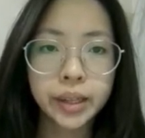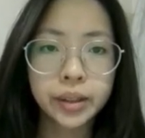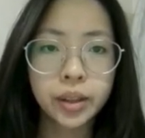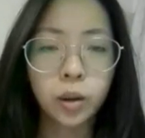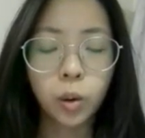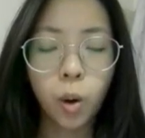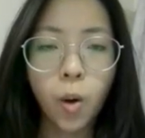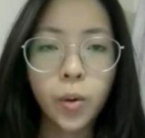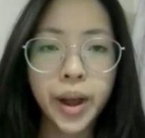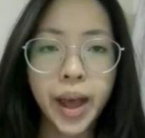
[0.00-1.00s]
in a
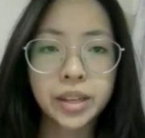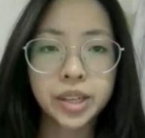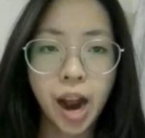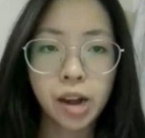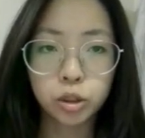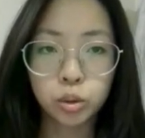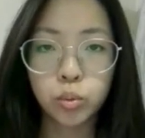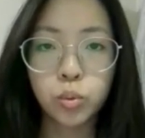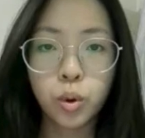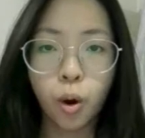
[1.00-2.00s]
long and dark
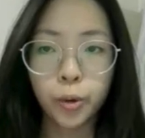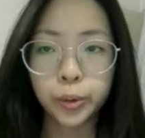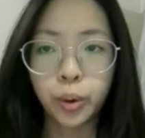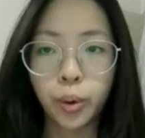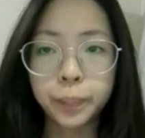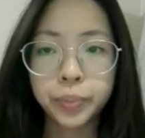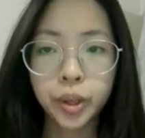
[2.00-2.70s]
school corridor.